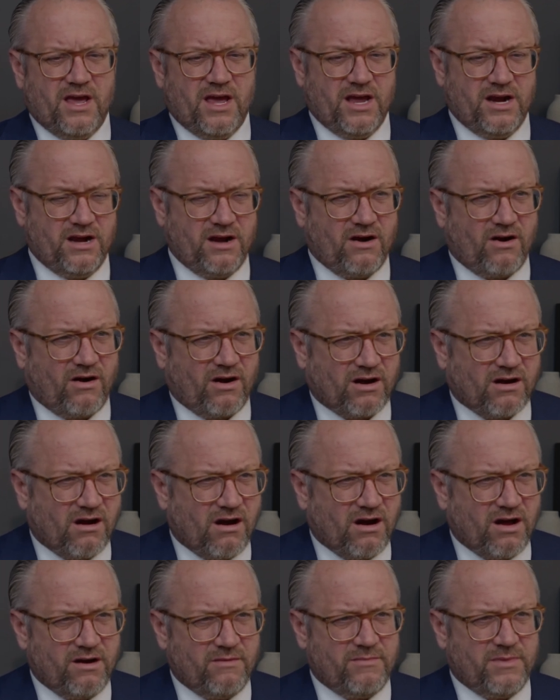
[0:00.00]
and in our
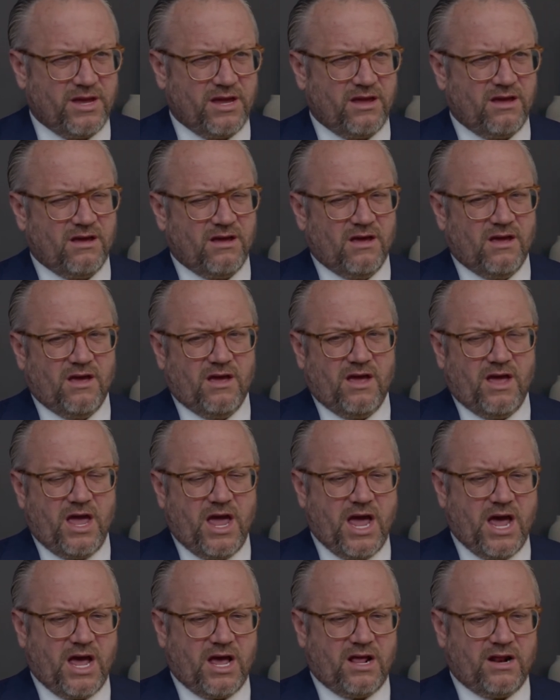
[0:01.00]
economy.
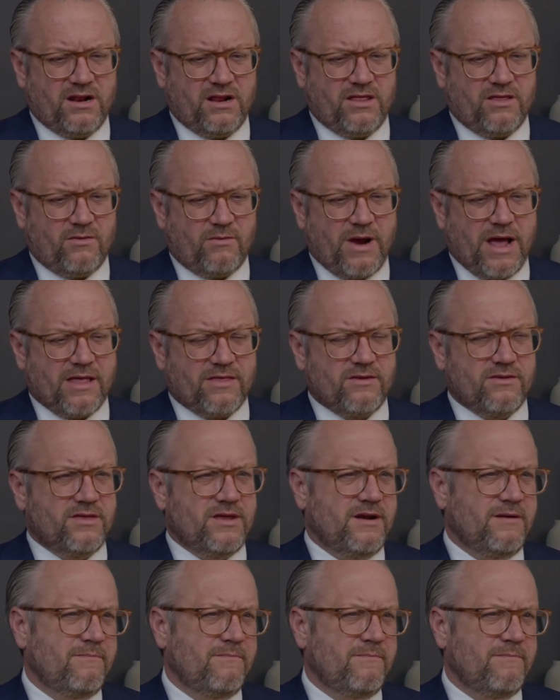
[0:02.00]
And that rather than